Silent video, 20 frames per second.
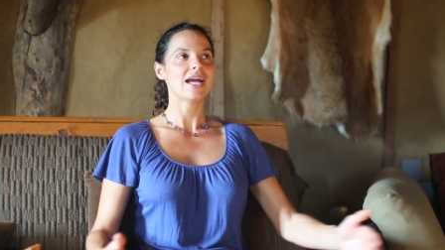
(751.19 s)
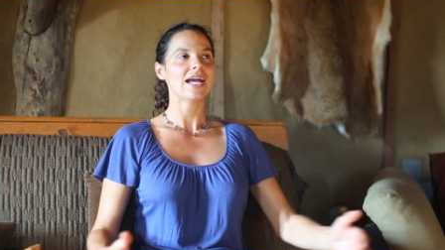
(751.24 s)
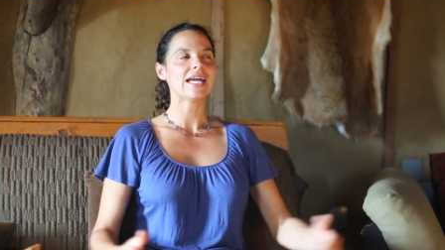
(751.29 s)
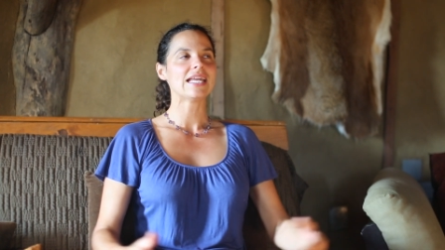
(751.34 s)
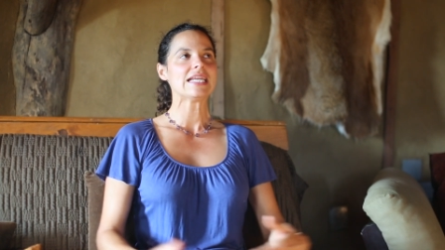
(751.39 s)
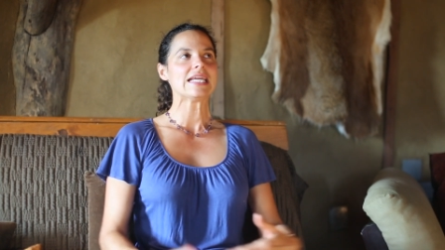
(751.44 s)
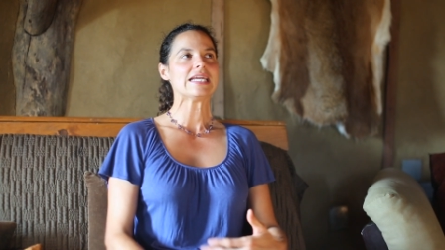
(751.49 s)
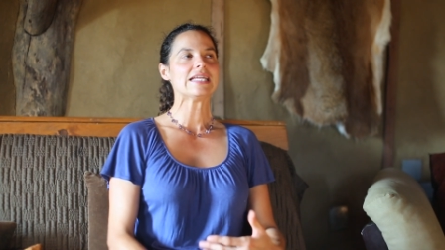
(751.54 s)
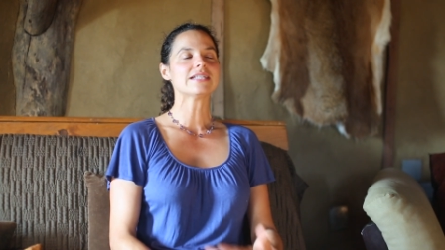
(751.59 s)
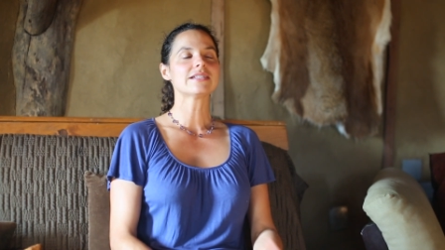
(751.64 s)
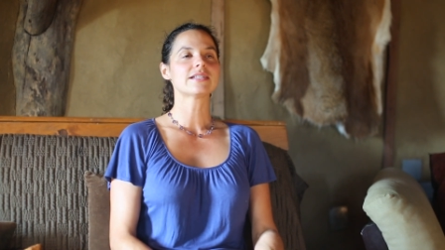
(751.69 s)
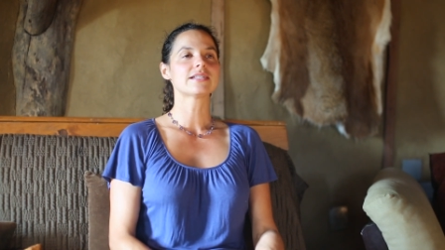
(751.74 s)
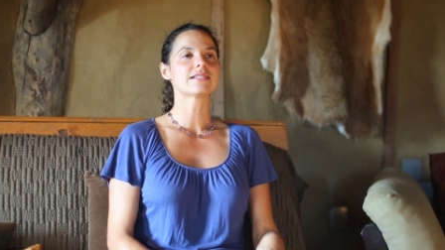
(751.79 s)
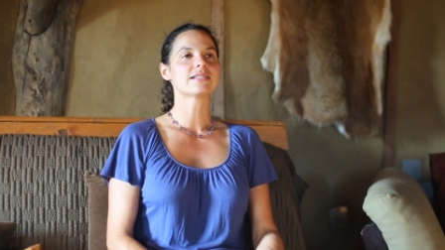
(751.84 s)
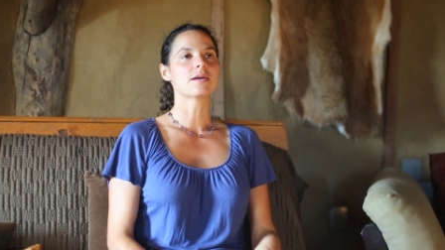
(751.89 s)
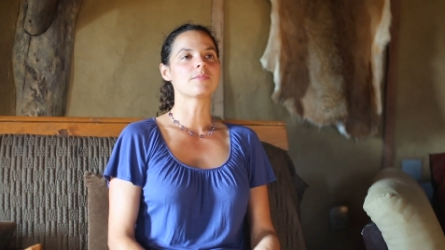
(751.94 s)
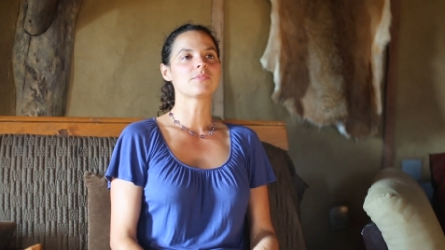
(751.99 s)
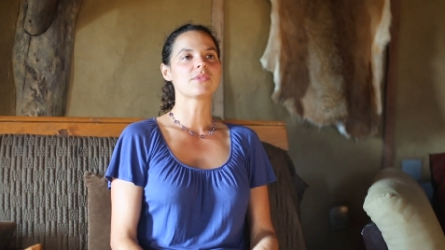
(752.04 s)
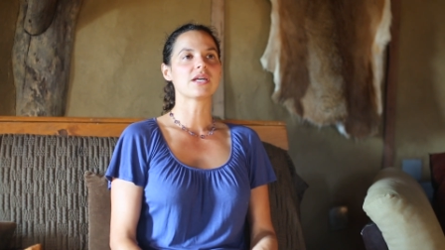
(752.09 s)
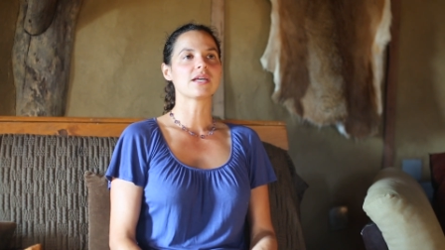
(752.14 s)
and into
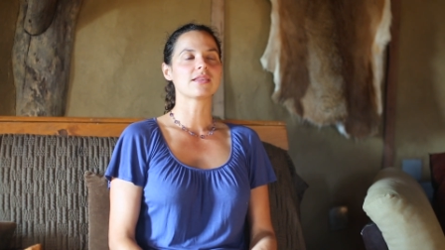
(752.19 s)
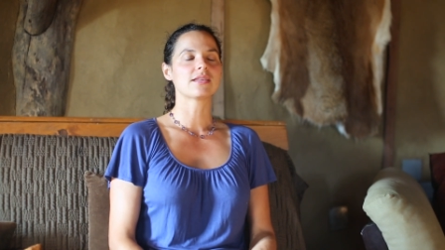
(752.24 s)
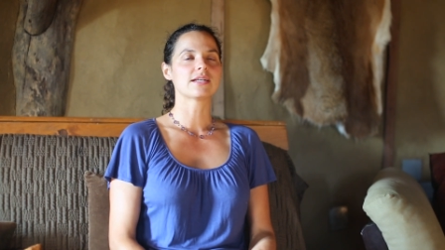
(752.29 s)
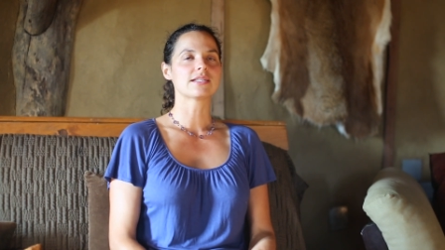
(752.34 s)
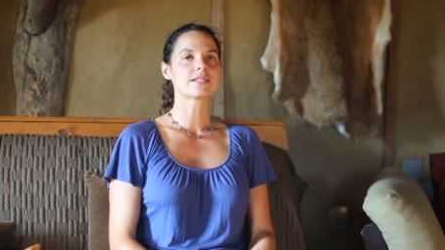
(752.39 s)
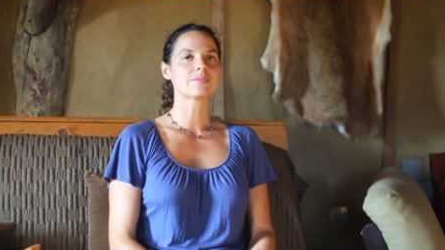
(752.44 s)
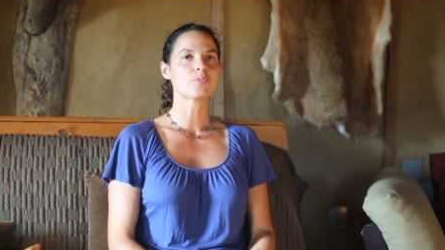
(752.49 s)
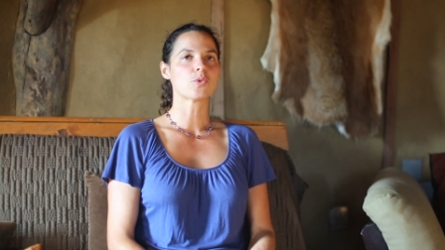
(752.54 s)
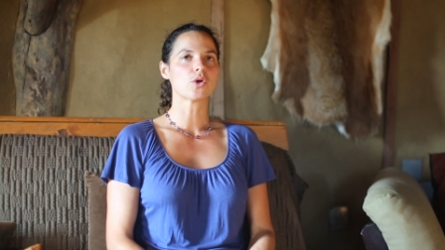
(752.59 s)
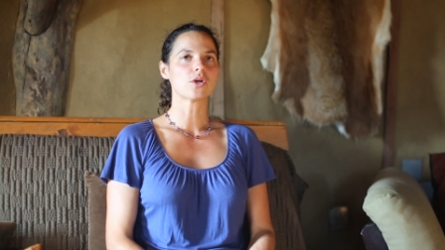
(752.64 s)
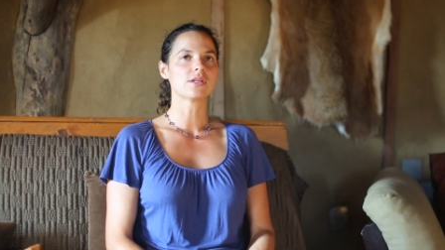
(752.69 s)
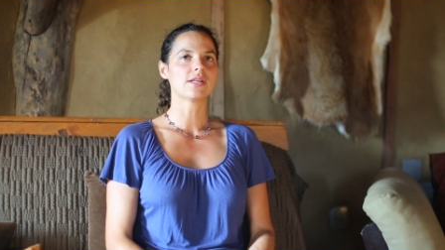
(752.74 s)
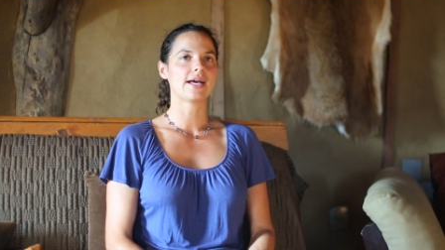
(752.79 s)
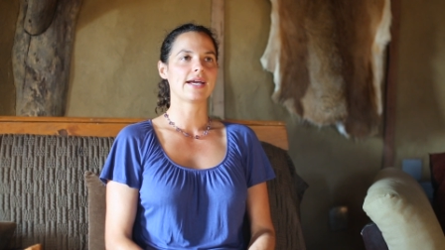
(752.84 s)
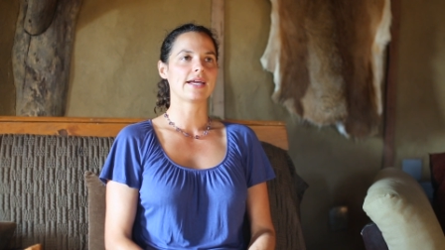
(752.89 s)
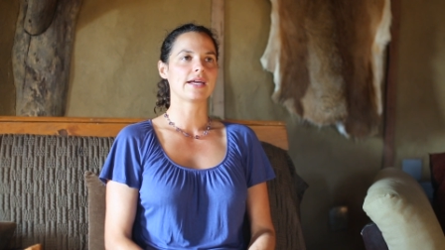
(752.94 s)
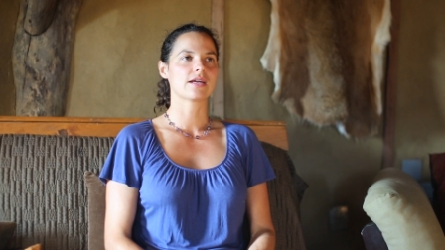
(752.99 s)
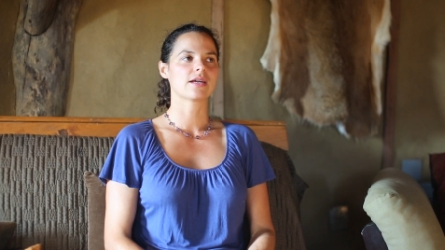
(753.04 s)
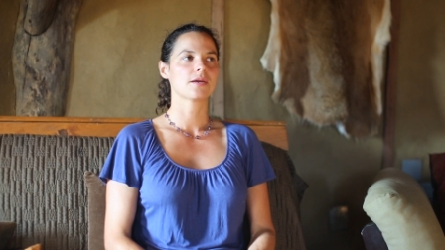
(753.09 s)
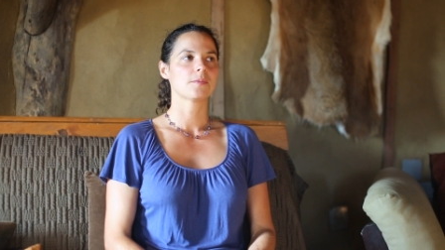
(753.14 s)
something that's more
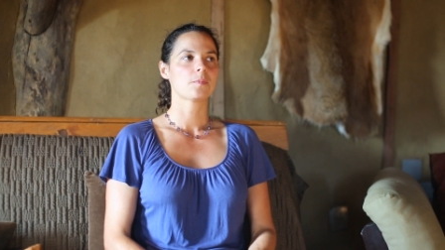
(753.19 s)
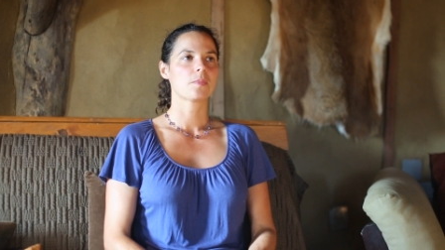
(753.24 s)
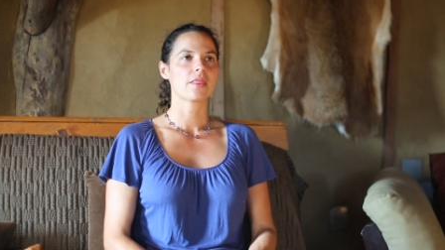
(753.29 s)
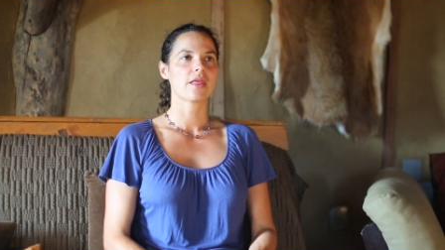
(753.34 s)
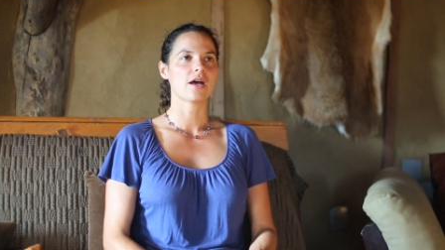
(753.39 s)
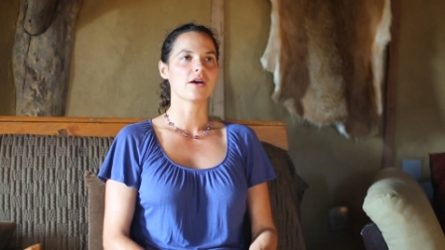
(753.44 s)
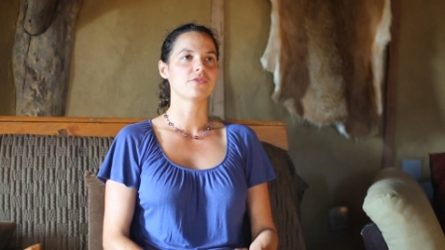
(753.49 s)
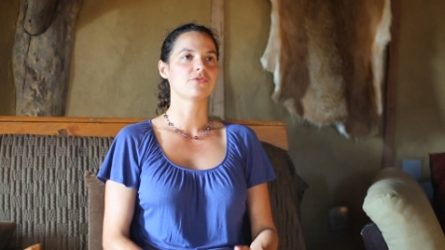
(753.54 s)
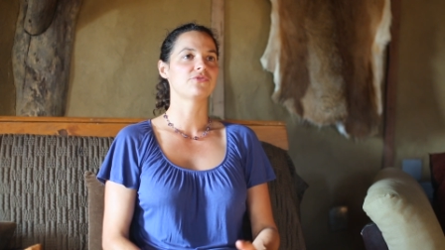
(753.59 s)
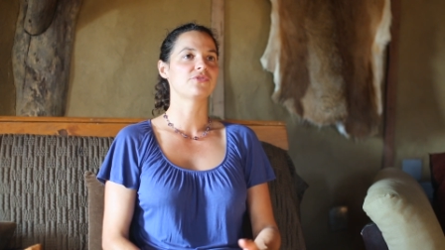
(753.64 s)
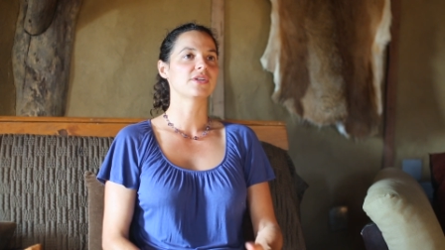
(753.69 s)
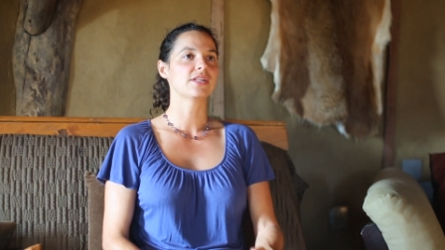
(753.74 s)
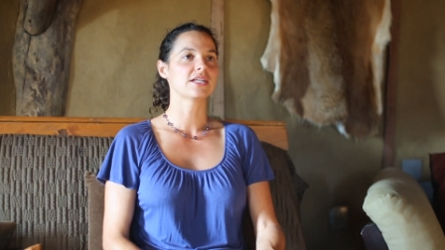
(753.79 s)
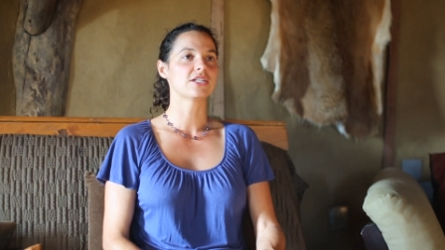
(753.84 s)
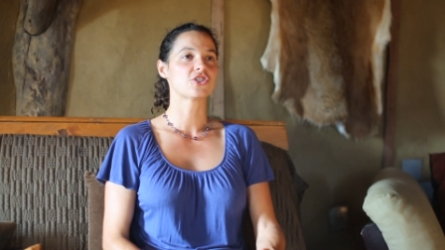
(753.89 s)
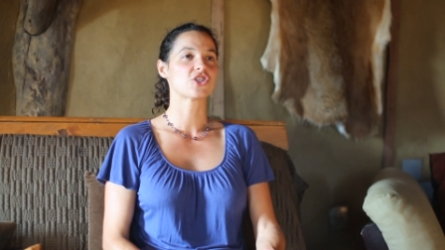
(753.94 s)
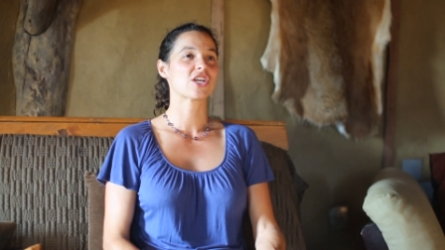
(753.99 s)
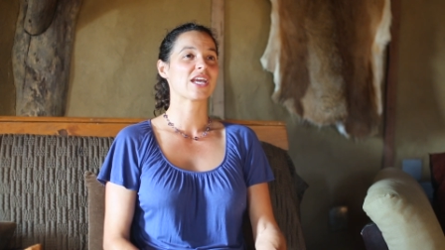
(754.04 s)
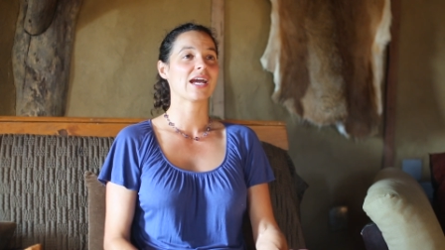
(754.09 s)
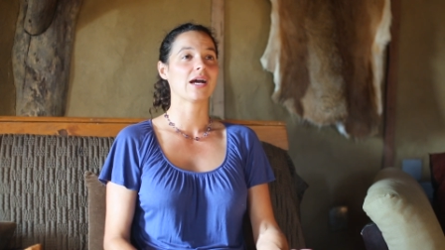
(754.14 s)
like a
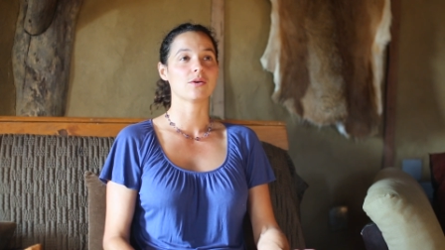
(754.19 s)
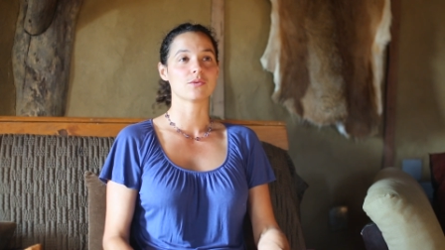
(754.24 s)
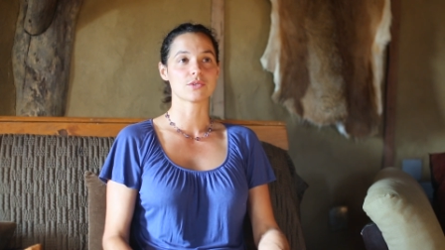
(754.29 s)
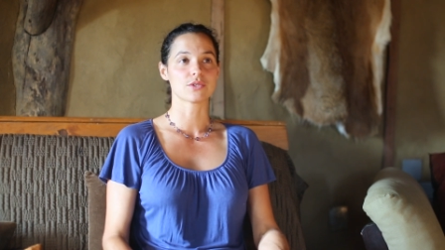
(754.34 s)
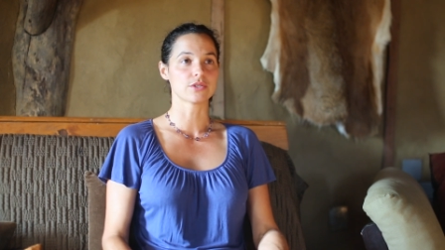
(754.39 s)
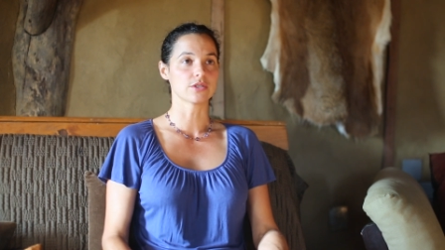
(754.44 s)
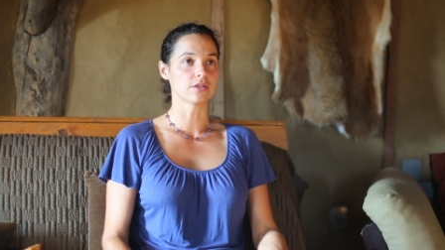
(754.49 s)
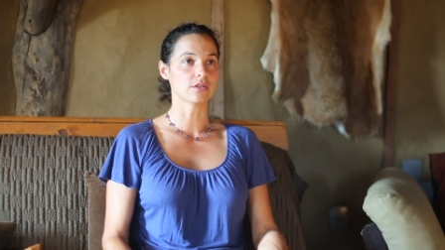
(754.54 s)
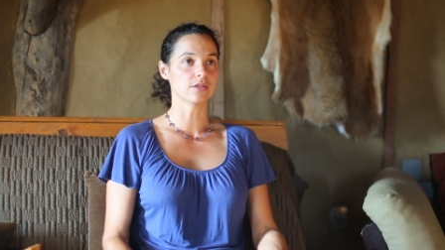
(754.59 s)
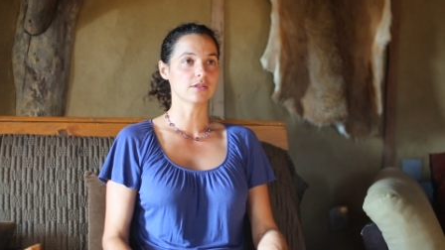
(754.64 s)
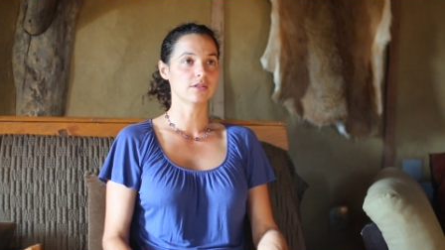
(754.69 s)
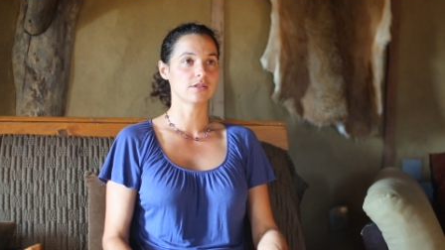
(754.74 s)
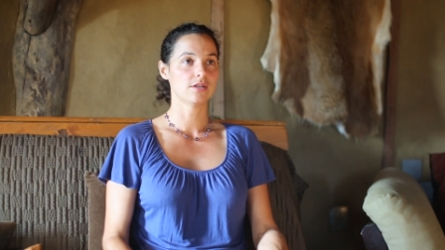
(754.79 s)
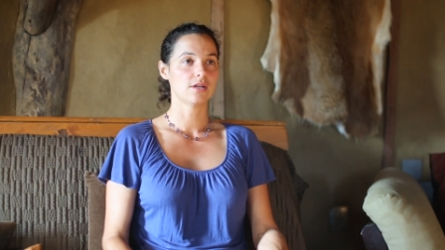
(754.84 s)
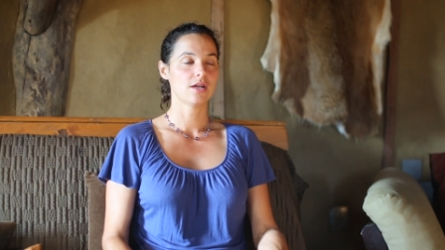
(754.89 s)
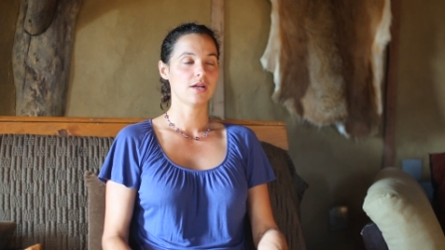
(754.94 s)
village council.